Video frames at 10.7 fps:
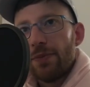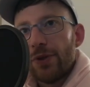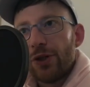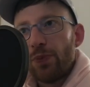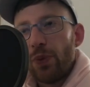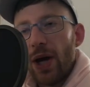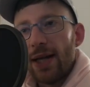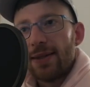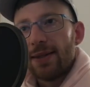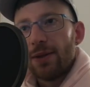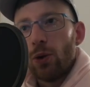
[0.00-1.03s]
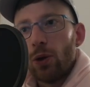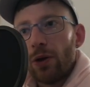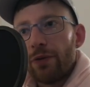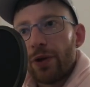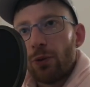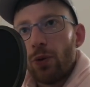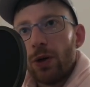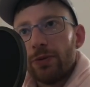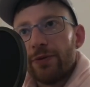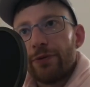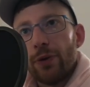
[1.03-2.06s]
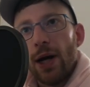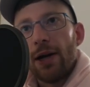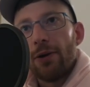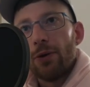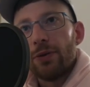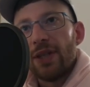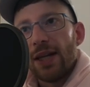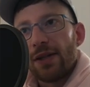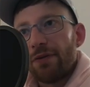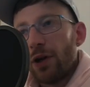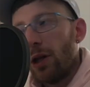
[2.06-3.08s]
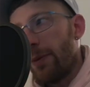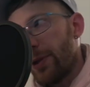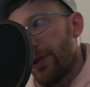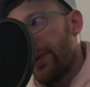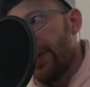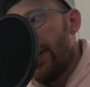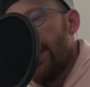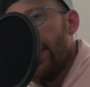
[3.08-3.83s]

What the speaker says: spread all over the road for, I don't know, tens of kilometers.